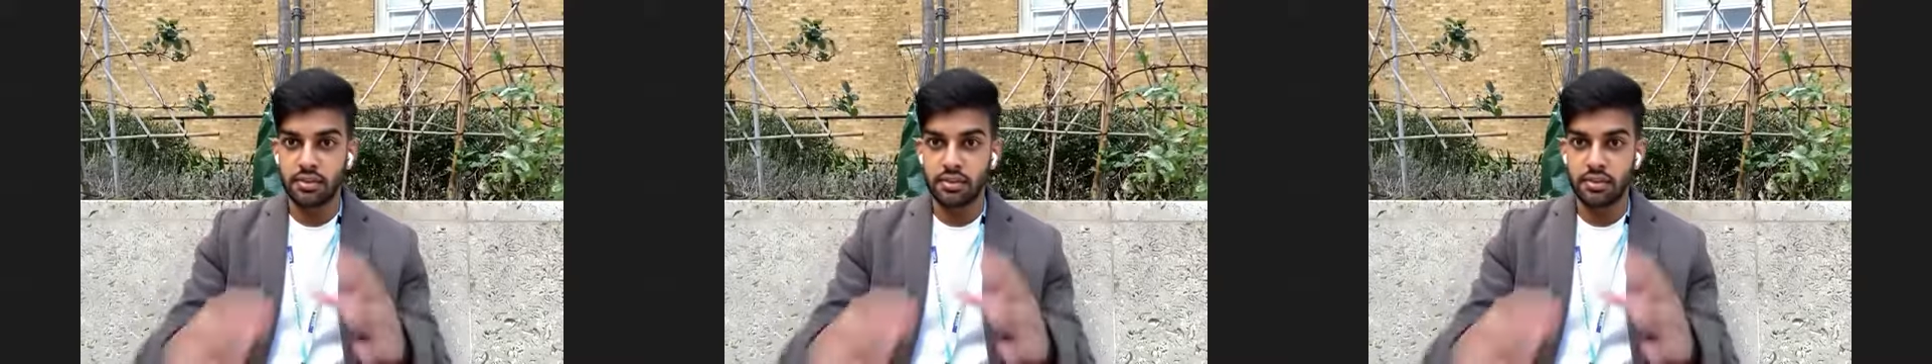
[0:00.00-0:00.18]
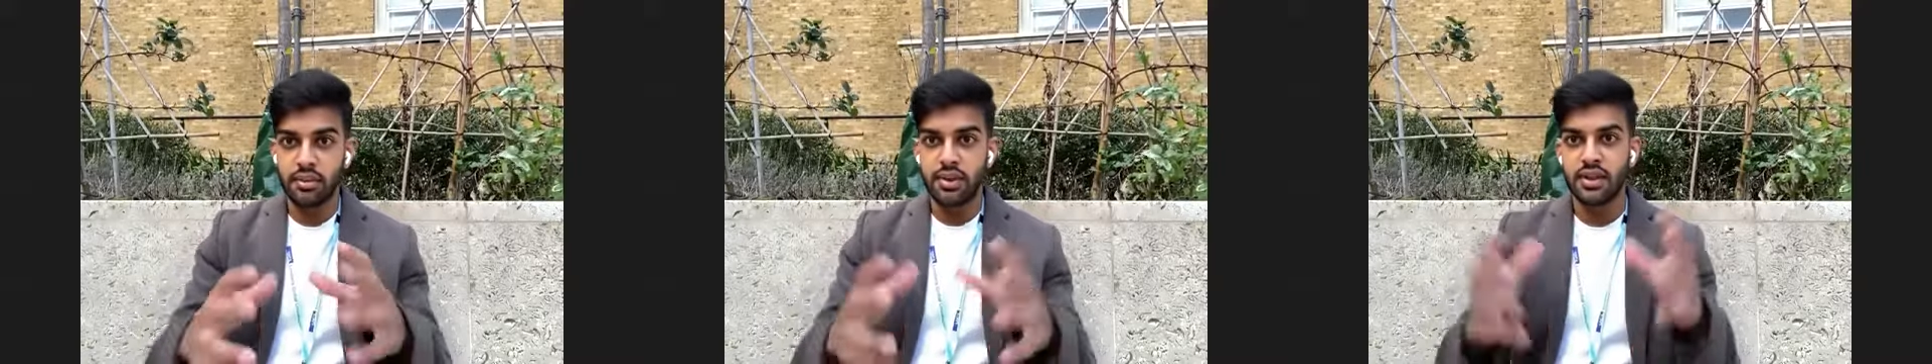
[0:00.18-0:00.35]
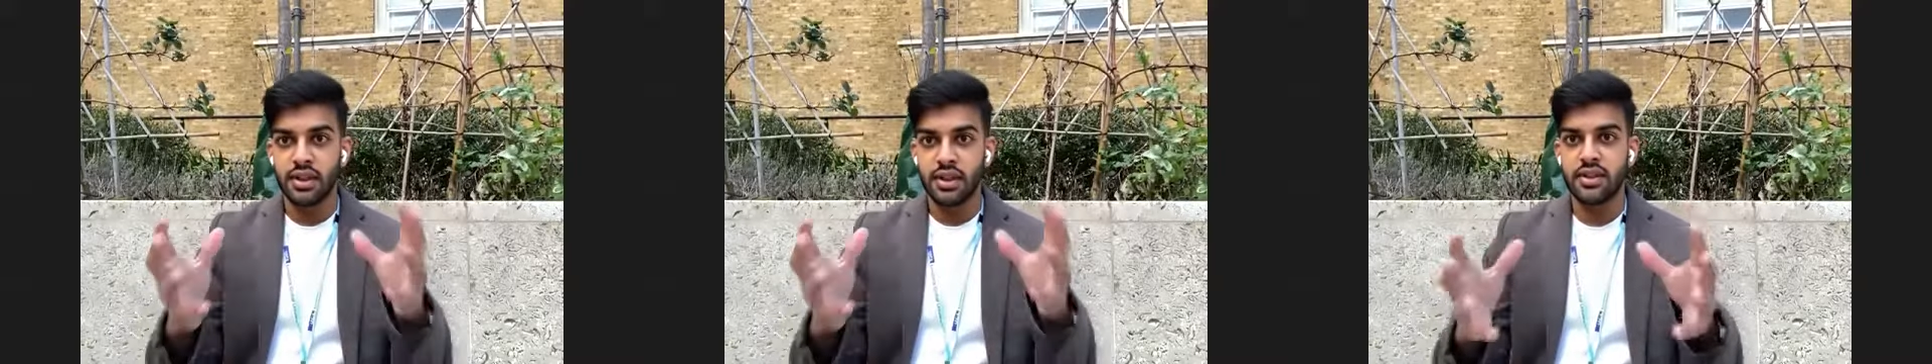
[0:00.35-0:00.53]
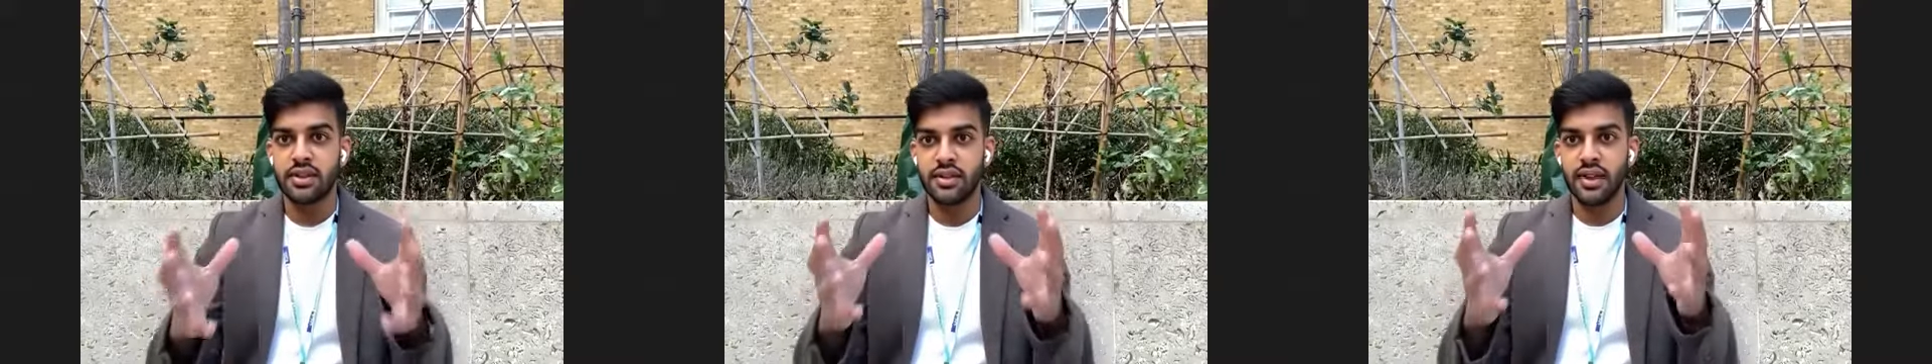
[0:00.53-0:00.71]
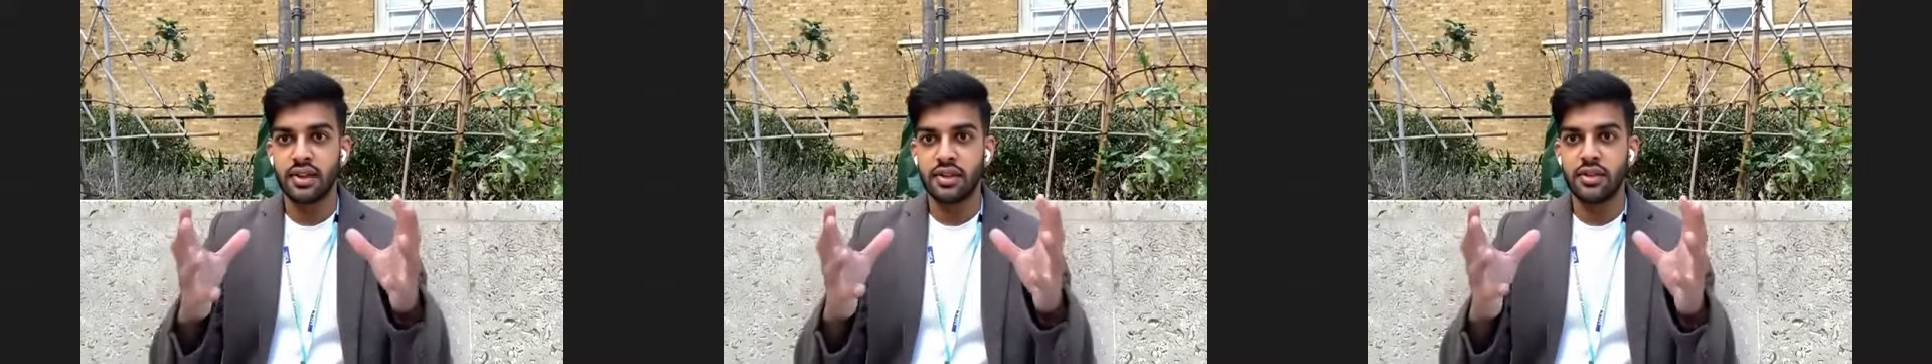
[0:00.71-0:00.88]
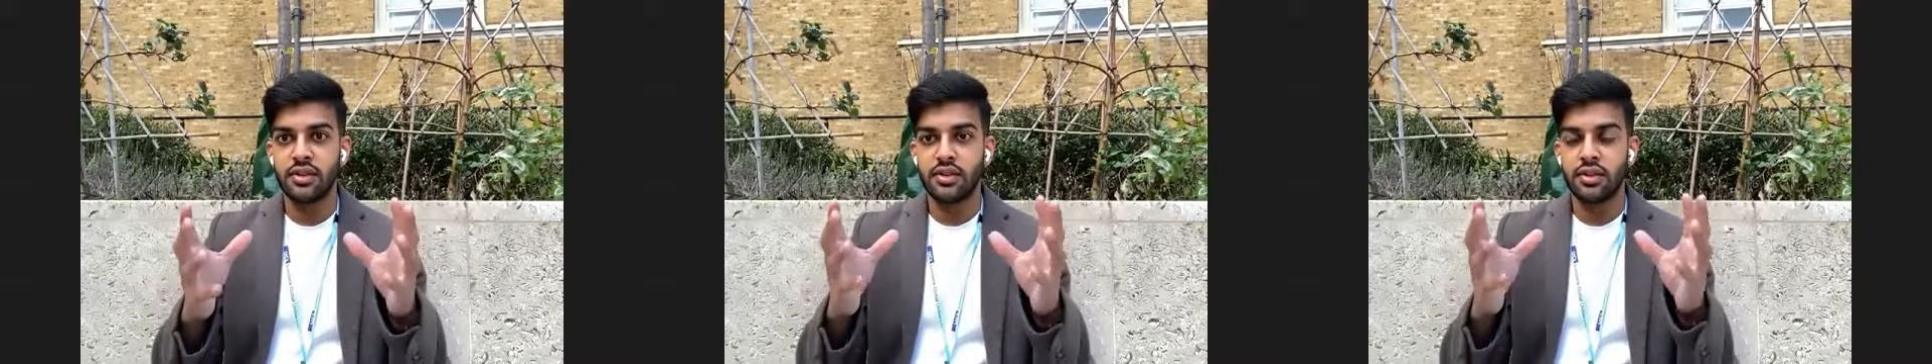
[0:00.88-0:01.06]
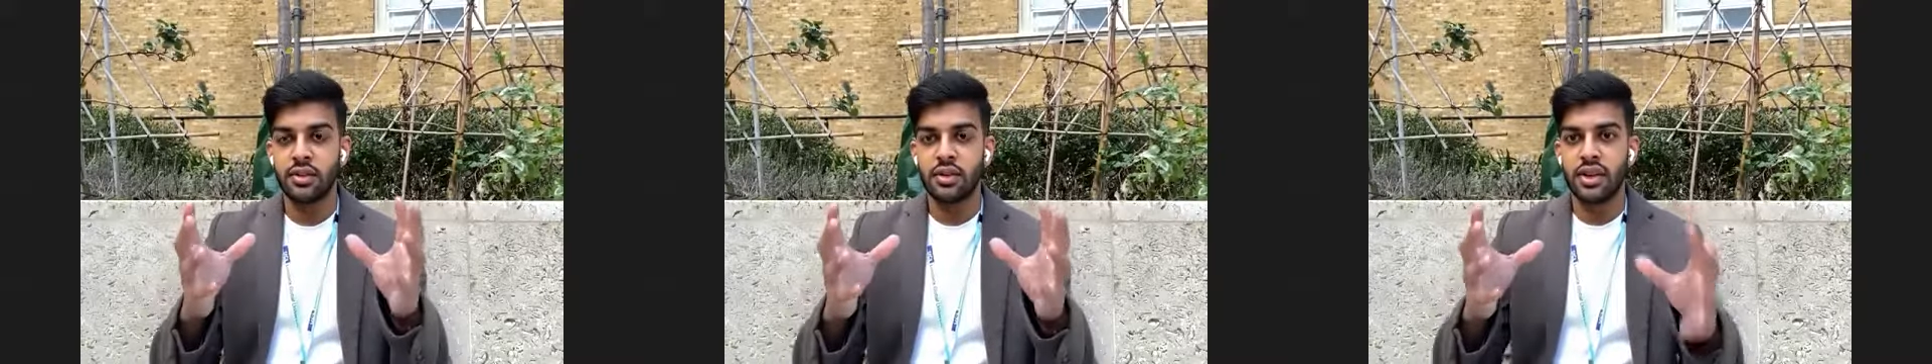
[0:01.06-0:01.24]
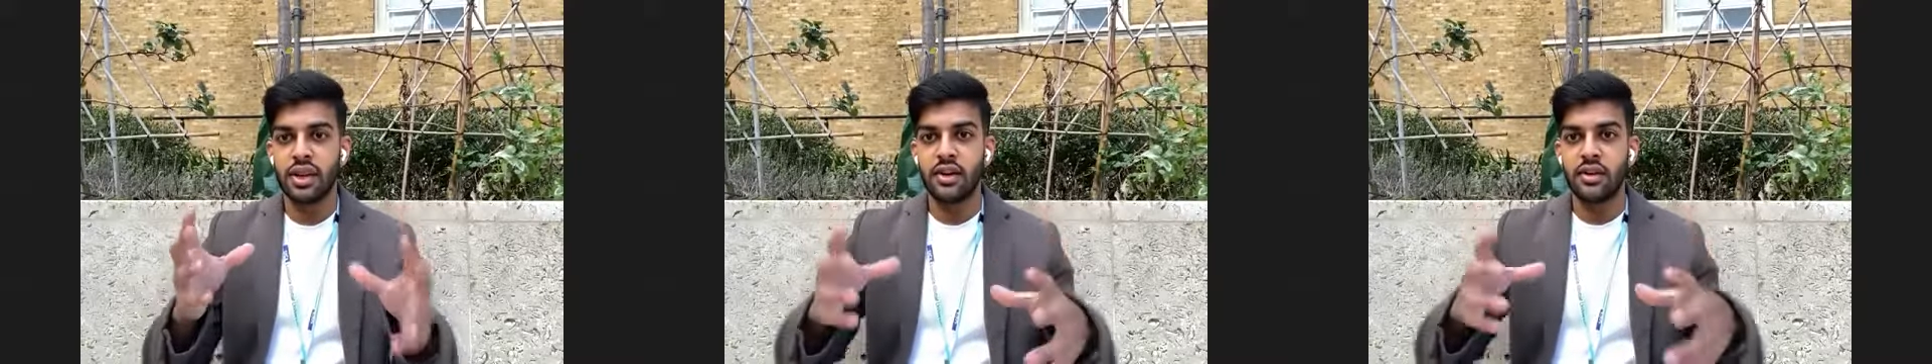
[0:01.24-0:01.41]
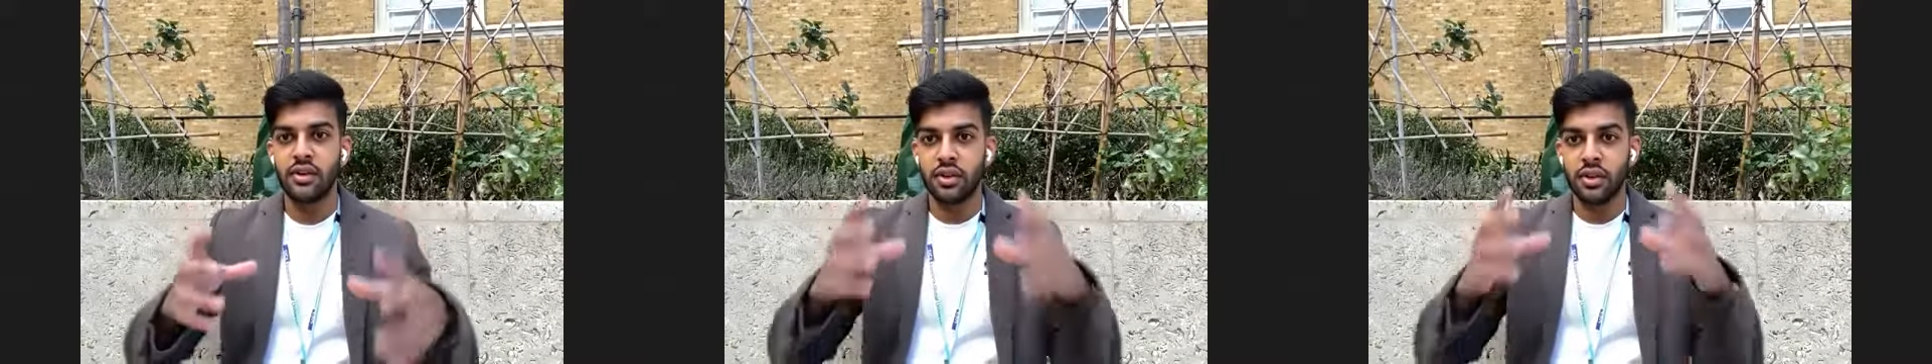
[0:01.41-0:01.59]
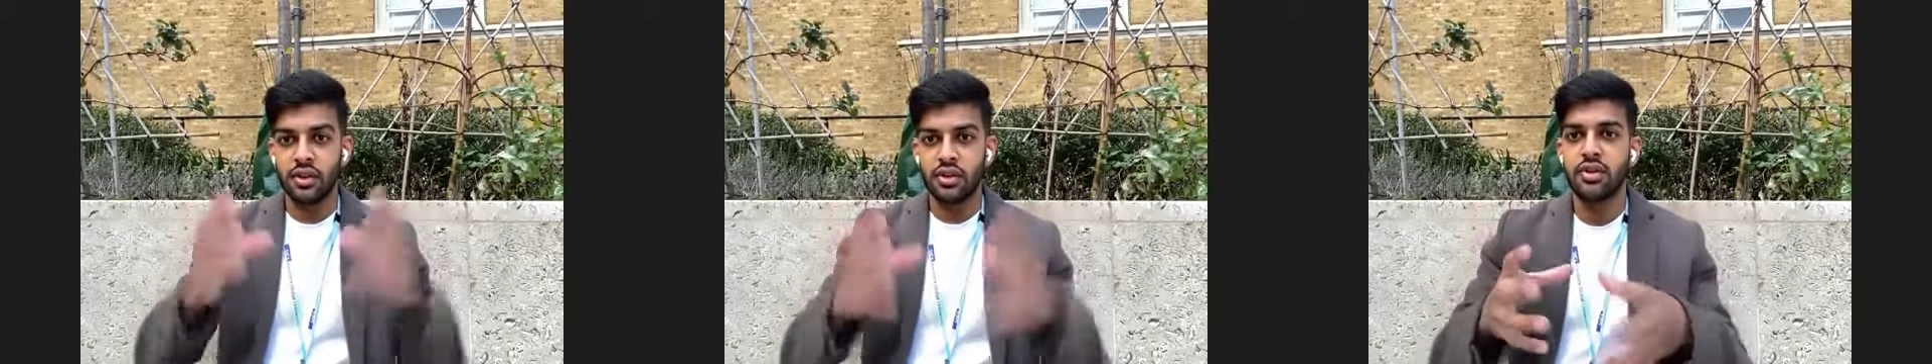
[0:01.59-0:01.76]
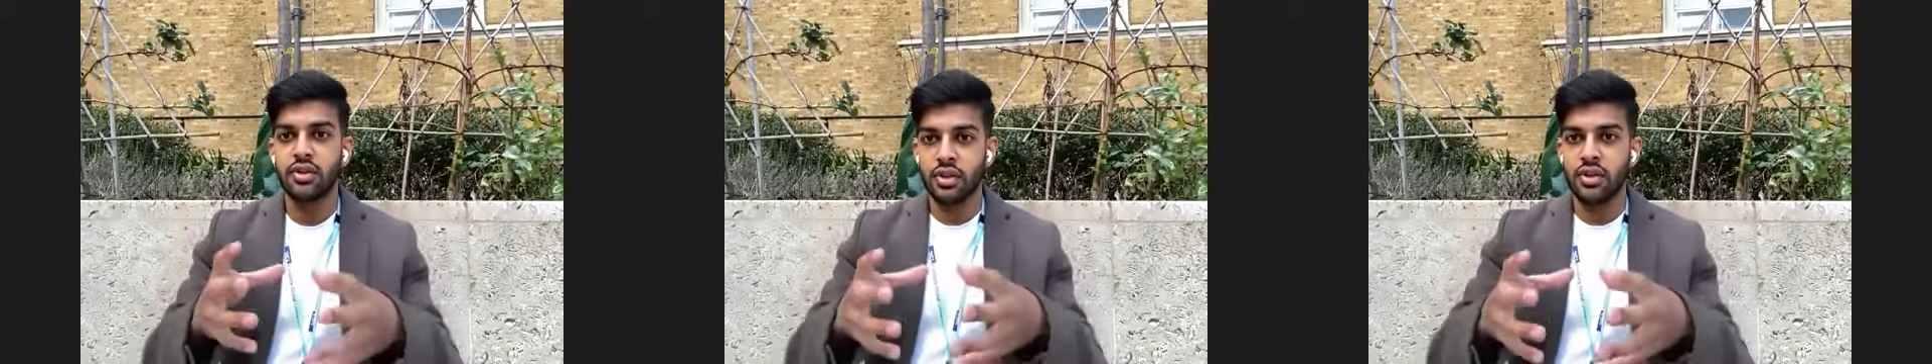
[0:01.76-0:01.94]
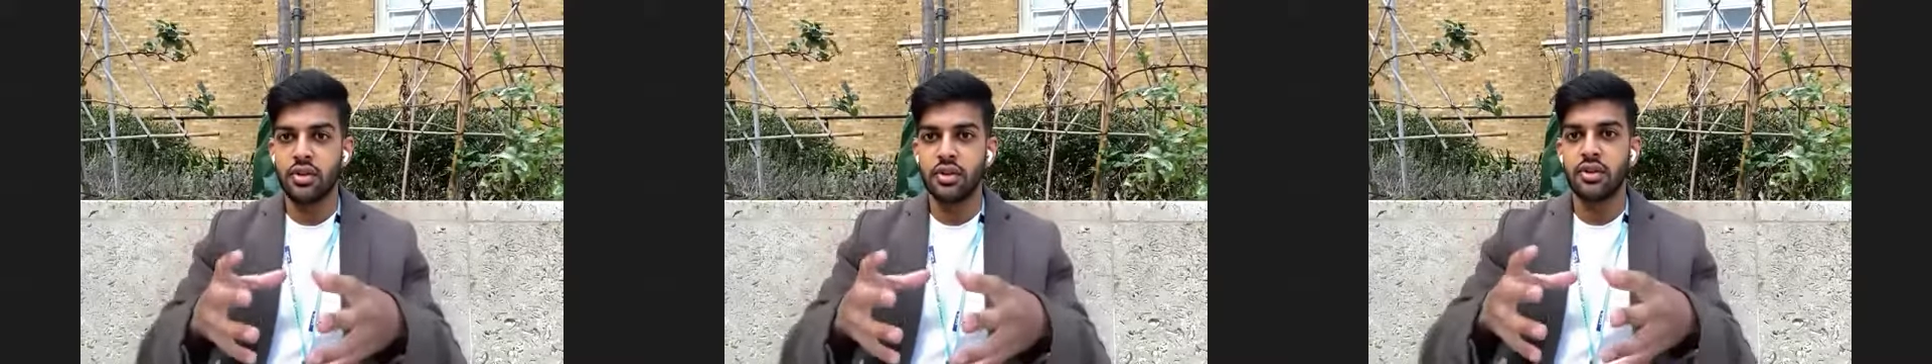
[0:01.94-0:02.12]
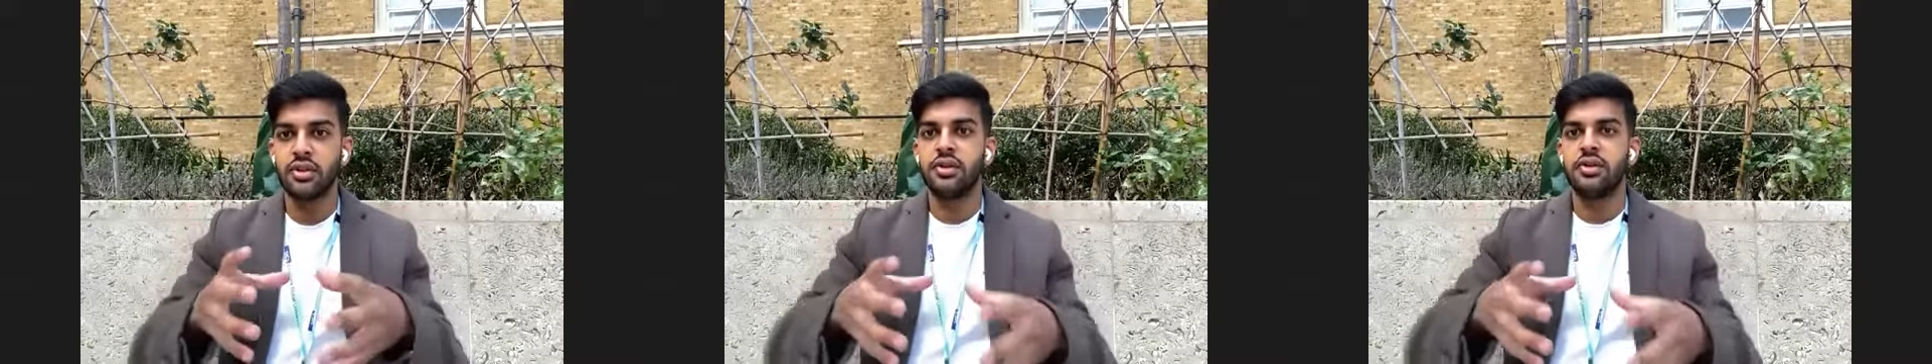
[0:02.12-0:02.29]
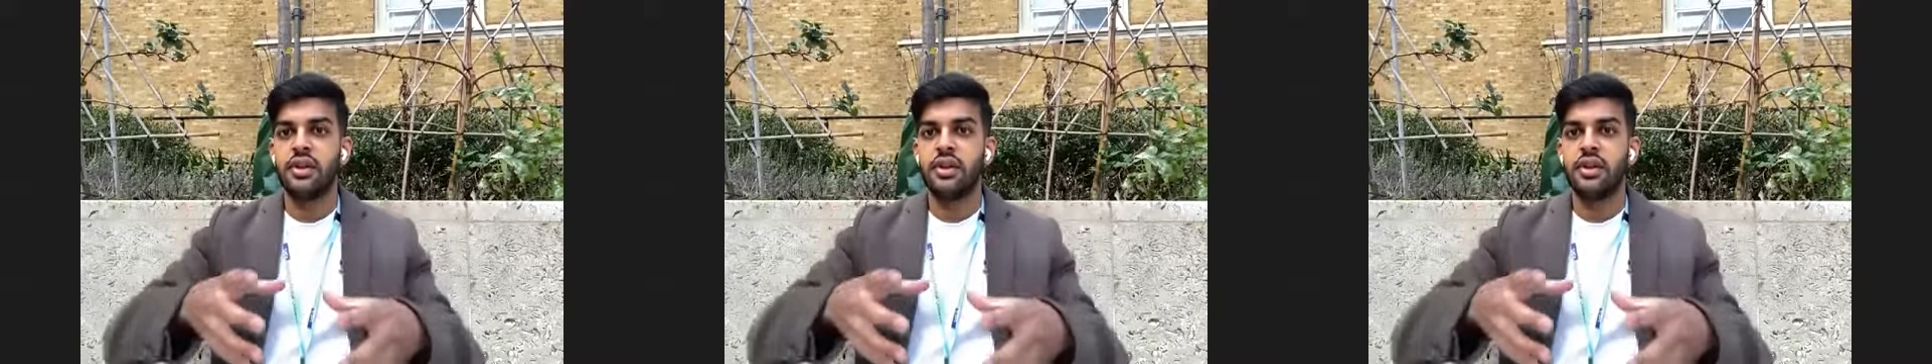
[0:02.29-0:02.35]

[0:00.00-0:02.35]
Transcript: in terms of like, now you're on your own.